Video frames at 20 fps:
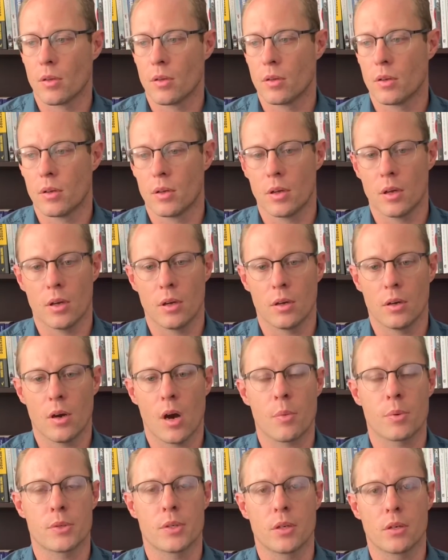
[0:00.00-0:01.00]

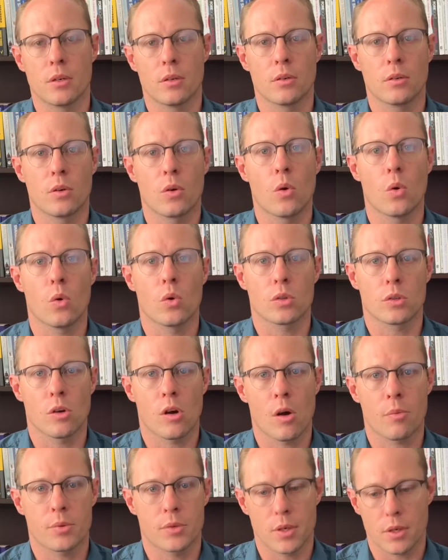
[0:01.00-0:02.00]
obstacle course or
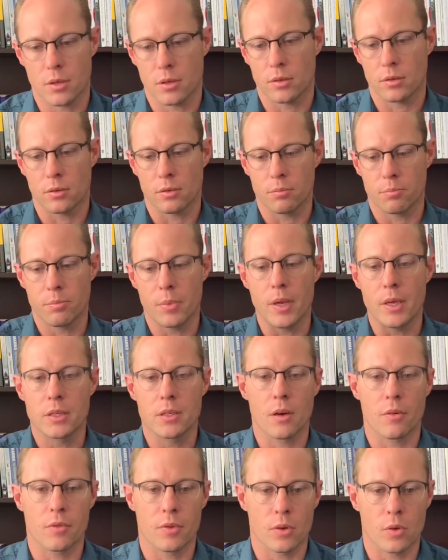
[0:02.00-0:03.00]
obstacle piece of
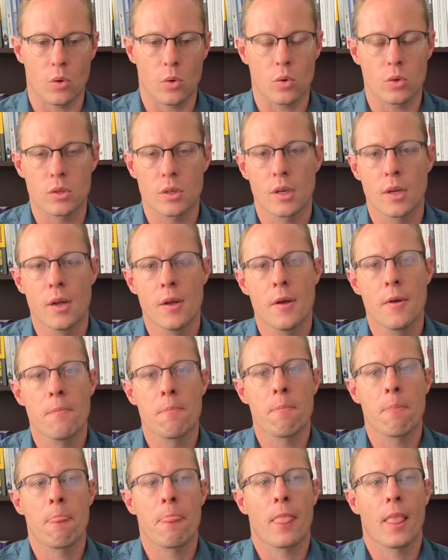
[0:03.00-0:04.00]
the course,
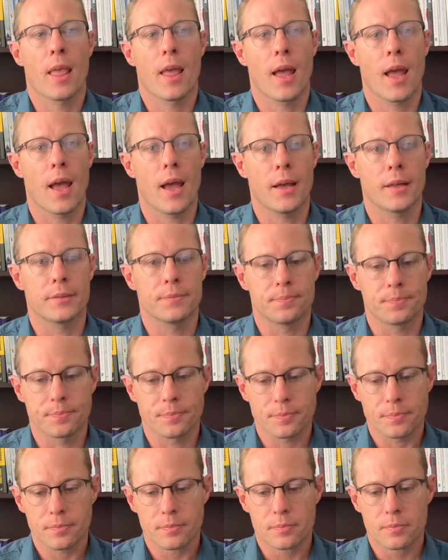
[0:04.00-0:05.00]
and
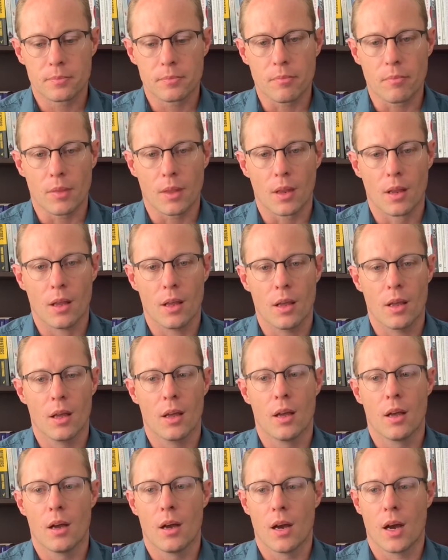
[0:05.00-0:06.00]

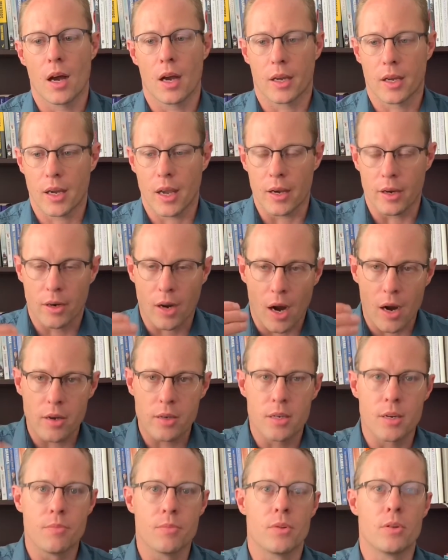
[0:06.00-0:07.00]
I encouraged
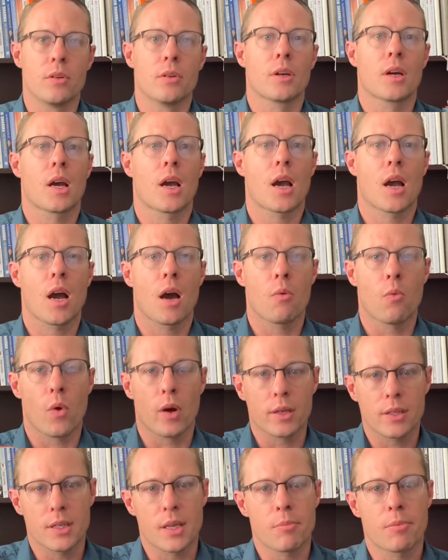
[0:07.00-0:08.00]
him to come one
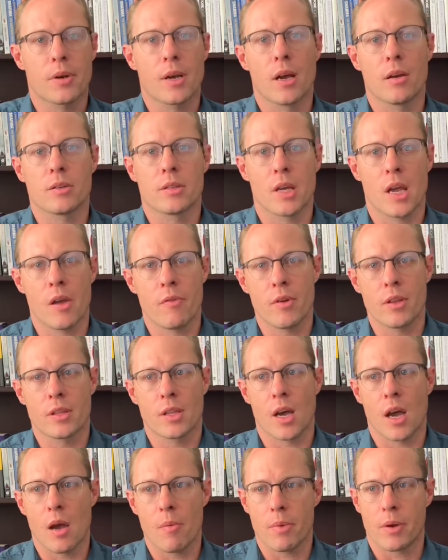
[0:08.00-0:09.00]
step closer every
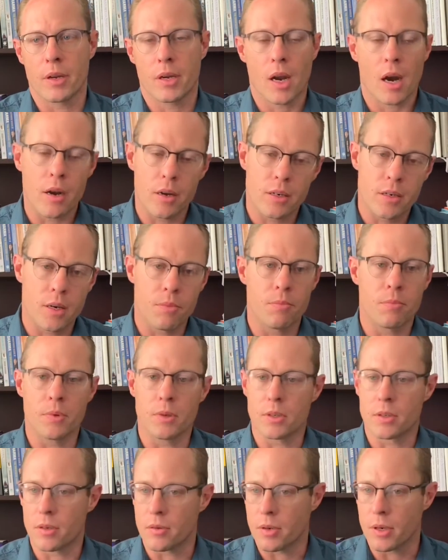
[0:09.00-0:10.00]
time and encourage him. He's
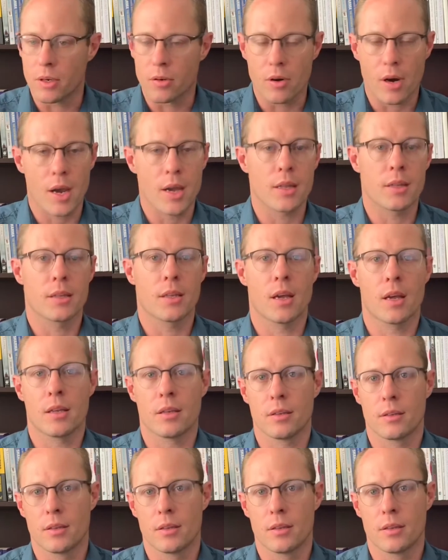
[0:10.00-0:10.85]
doing great, and